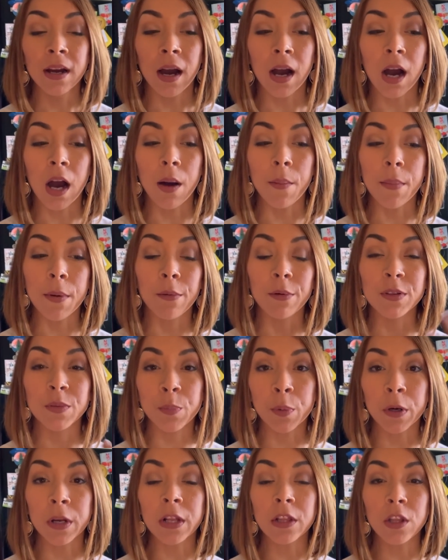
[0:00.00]
Um, it was
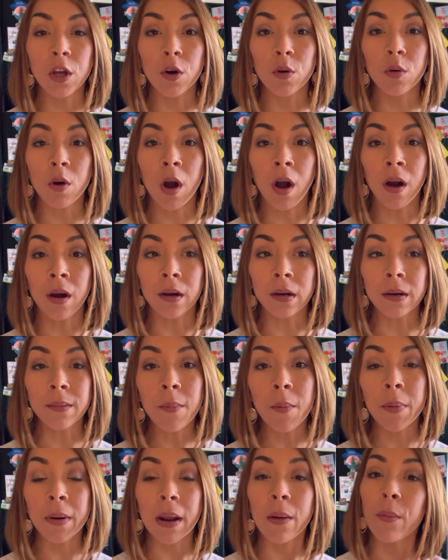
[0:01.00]
pretty low
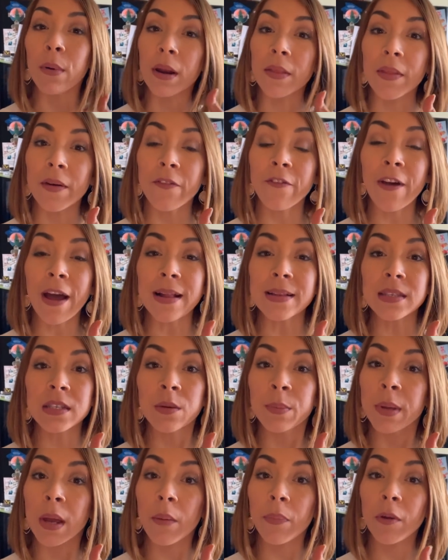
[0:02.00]
carb, but I wanted the fats
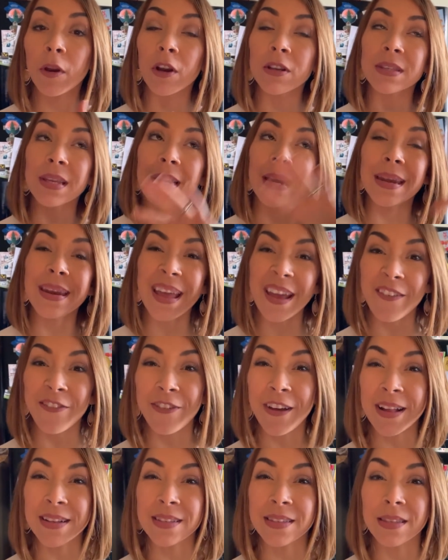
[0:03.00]
to be up there because I didn't have
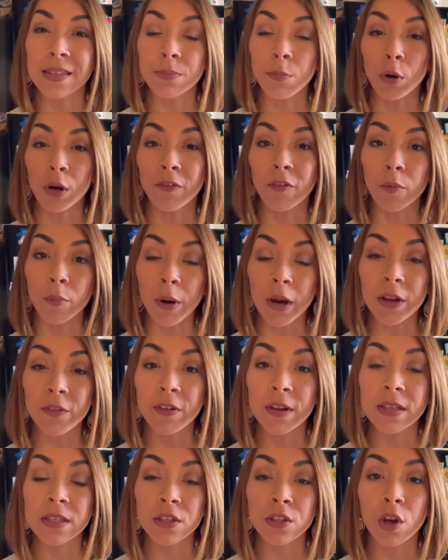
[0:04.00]
fats this morning for
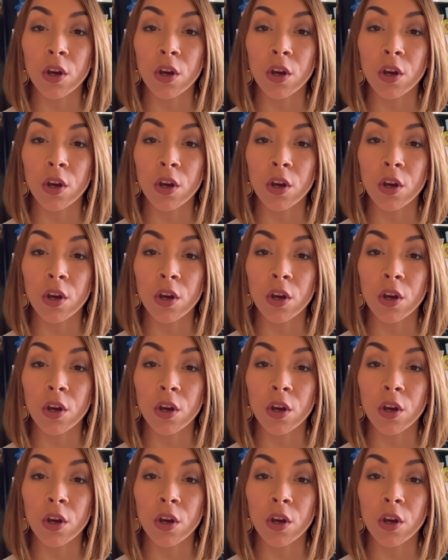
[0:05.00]
breakfast.